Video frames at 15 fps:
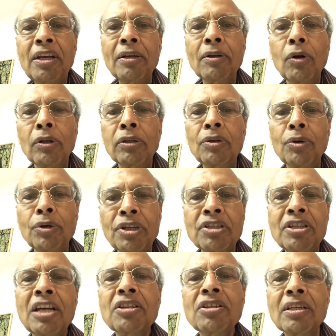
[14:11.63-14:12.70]
and all the
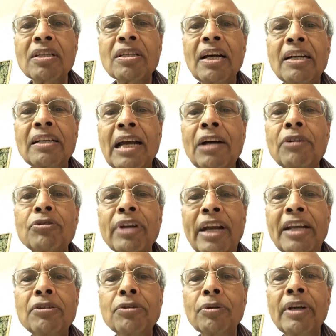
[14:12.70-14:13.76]
organizations are now
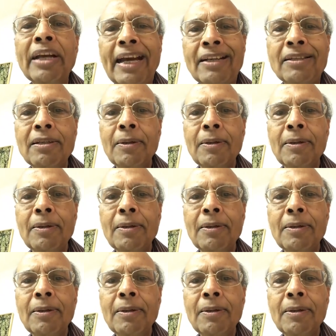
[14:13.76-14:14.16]
trying to get